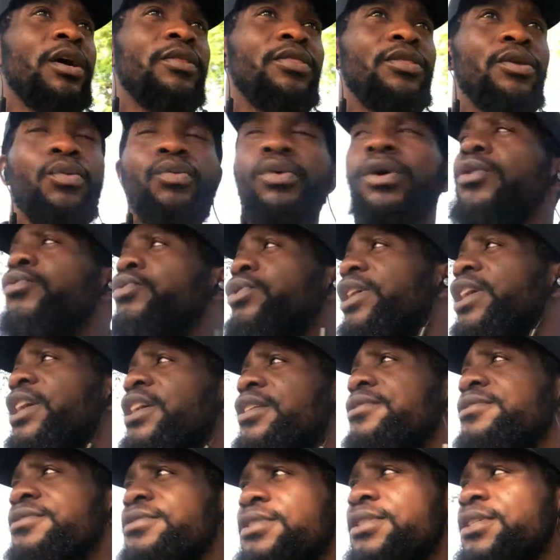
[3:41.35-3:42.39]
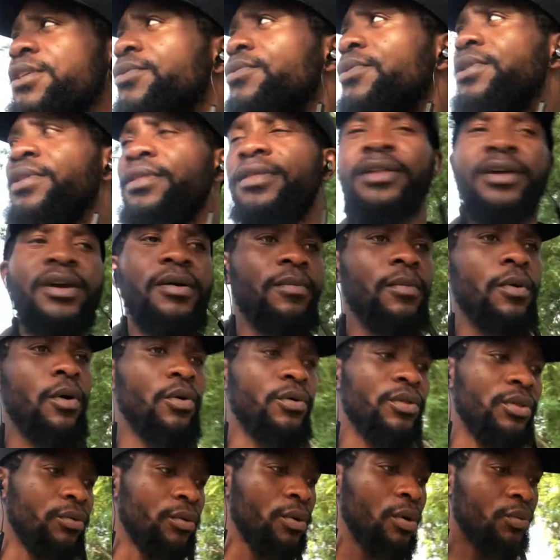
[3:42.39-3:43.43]
the way we can deal with them, or
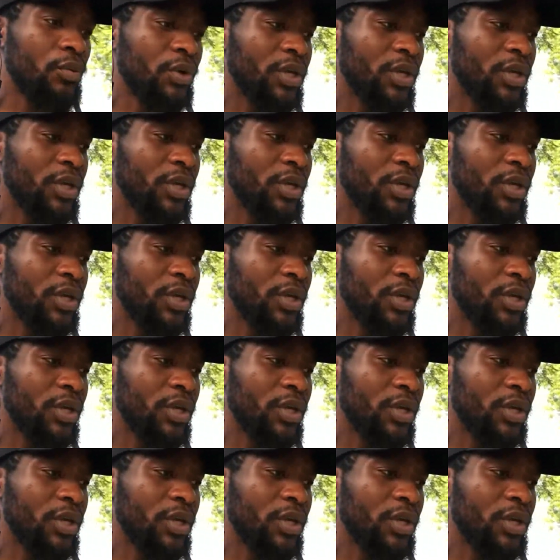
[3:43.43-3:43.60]
the way